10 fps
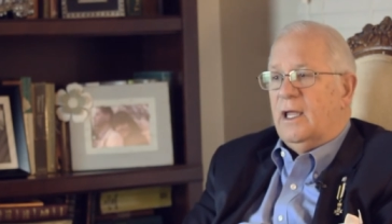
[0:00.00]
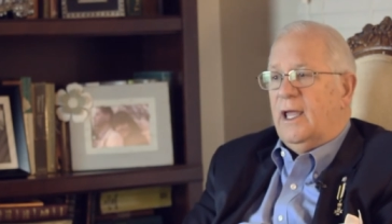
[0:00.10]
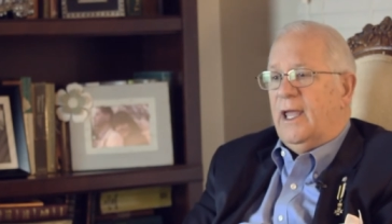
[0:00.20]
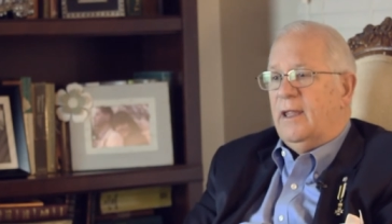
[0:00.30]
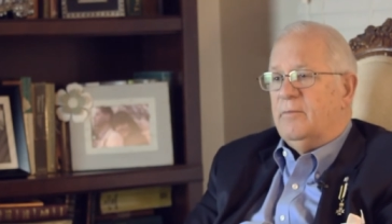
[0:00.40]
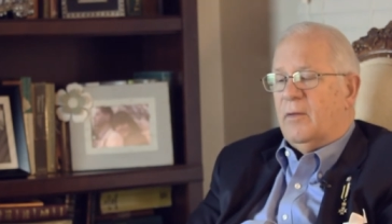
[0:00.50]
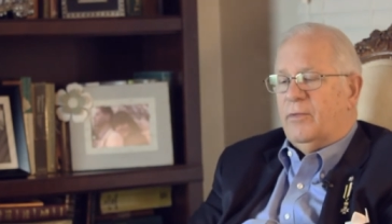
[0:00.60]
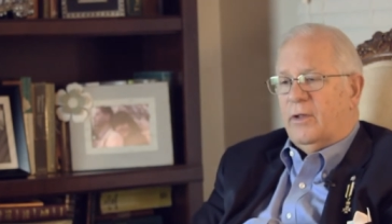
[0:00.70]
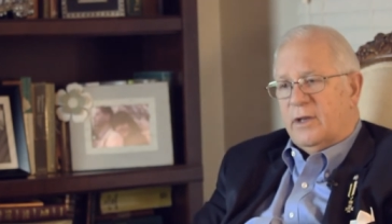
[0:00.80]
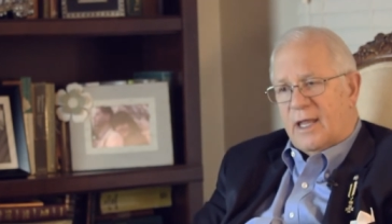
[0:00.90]
And my
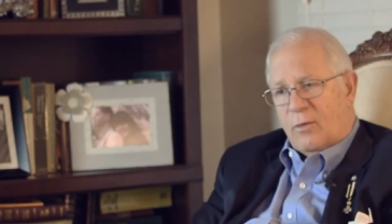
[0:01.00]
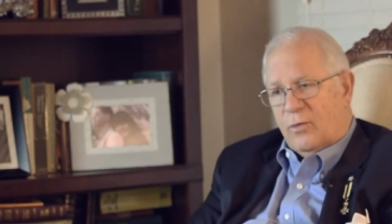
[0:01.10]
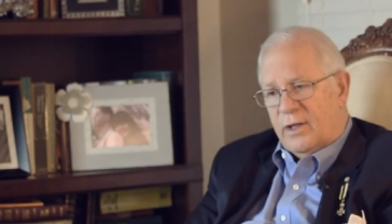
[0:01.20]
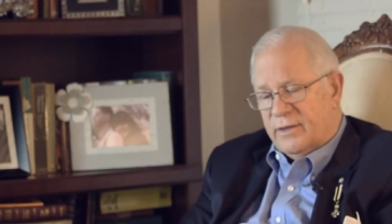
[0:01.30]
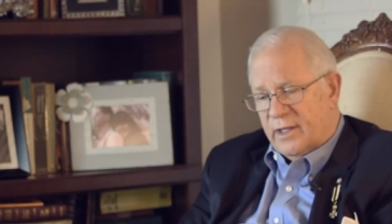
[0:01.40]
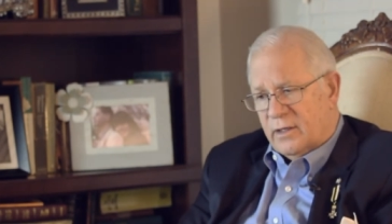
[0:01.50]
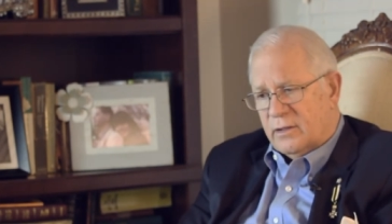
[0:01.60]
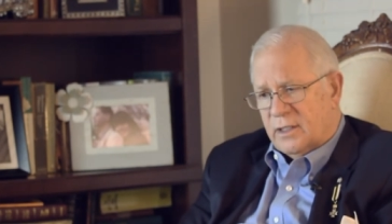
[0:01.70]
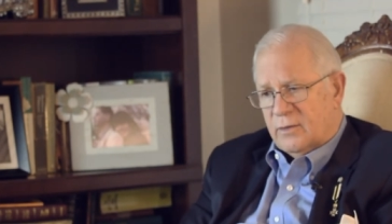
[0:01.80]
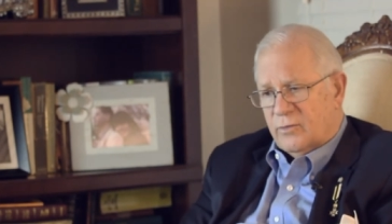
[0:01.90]
brother and I went there,
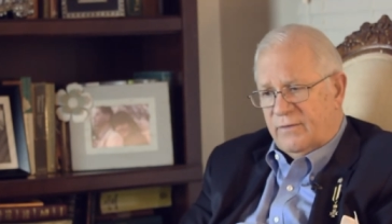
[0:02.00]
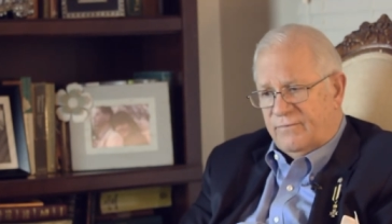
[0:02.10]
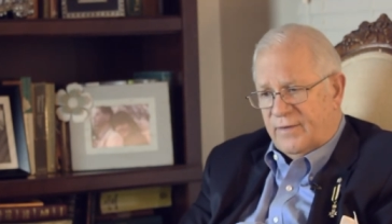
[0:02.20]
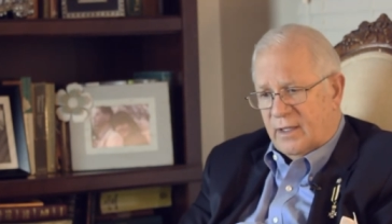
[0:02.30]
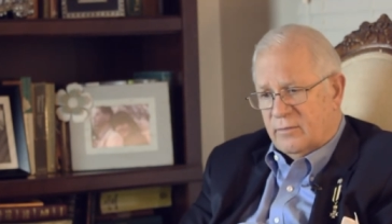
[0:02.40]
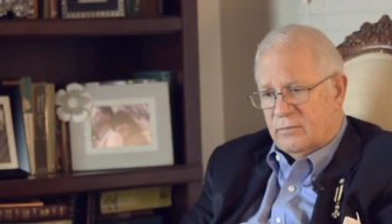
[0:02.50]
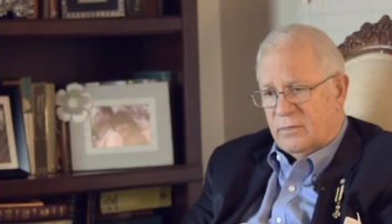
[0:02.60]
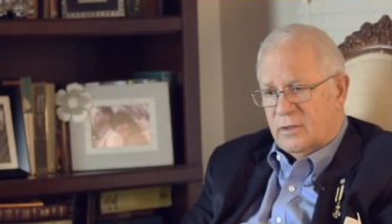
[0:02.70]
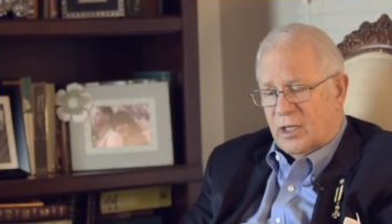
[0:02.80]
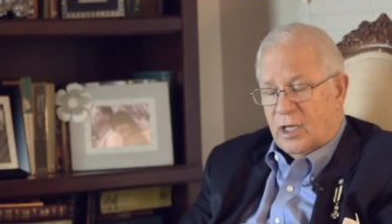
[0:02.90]
and we
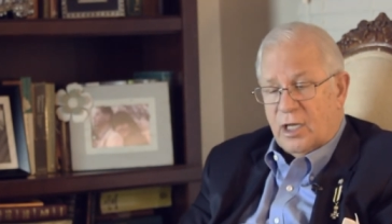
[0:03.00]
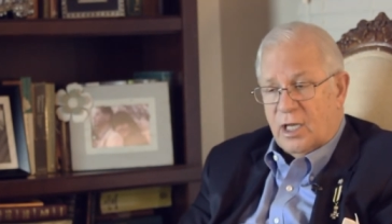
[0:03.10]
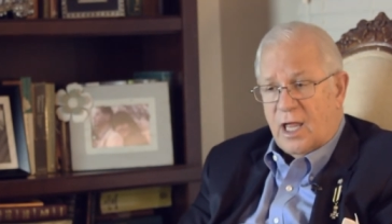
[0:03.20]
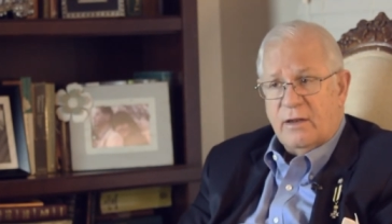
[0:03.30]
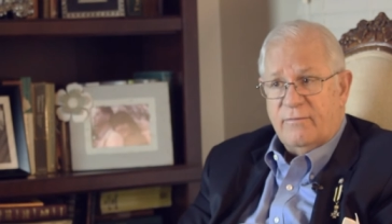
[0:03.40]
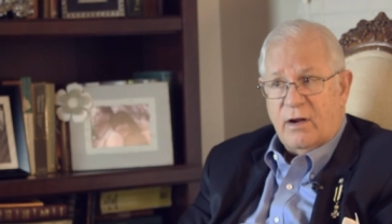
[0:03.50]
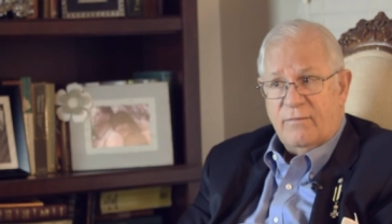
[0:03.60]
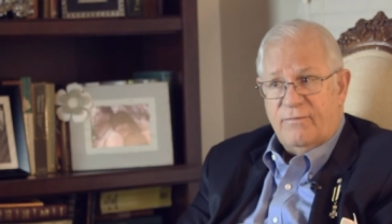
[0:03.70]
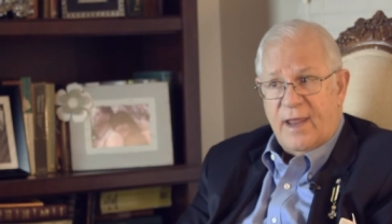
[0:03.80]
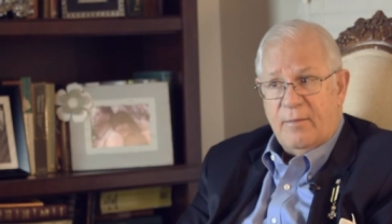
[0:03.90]
found a lot of our
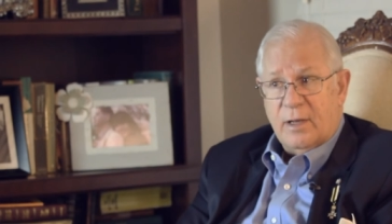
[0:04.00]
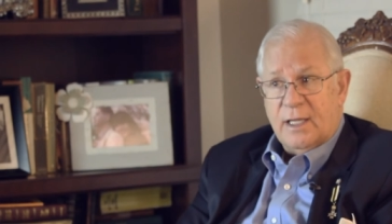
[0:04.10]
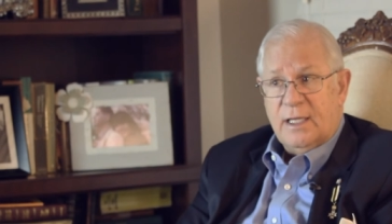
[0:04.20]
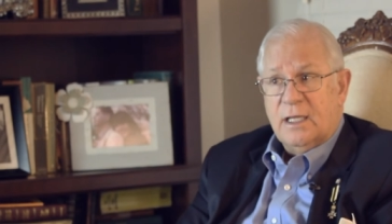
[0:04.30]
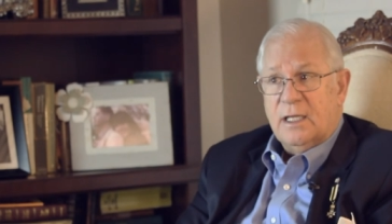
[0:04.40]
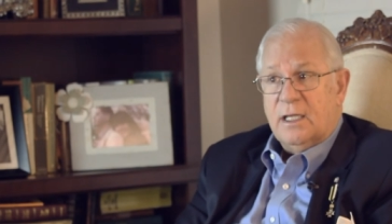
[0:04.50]
family